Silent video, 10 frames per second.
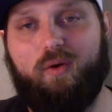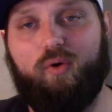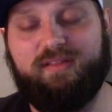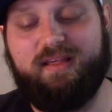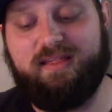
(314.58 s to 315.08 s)

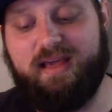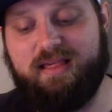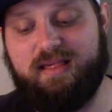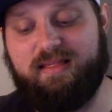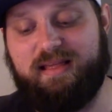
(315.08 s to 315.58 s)
What this
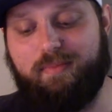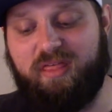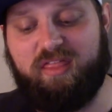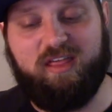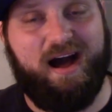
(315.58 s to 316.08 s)
is is a
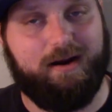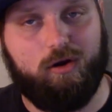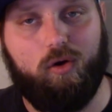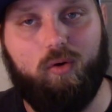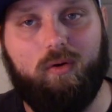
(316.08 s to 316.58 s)

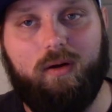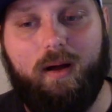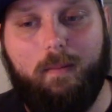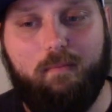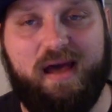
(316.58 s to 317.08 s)
methodical
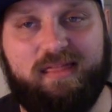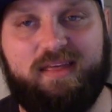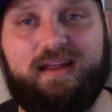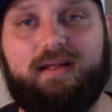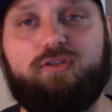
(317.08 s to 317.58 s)

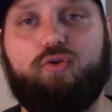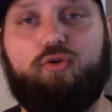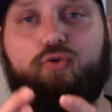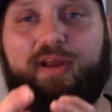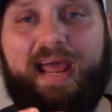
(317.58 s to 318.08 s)
method to
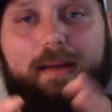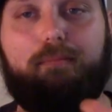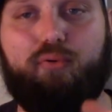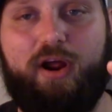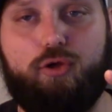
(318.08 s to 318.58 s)
create
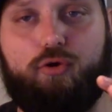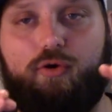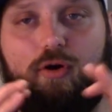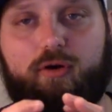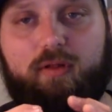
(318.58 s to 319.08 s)
pressure
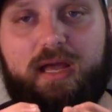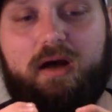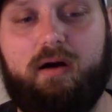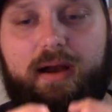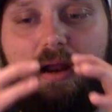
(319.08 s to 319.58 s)
early
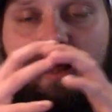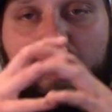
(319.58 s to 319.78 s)
on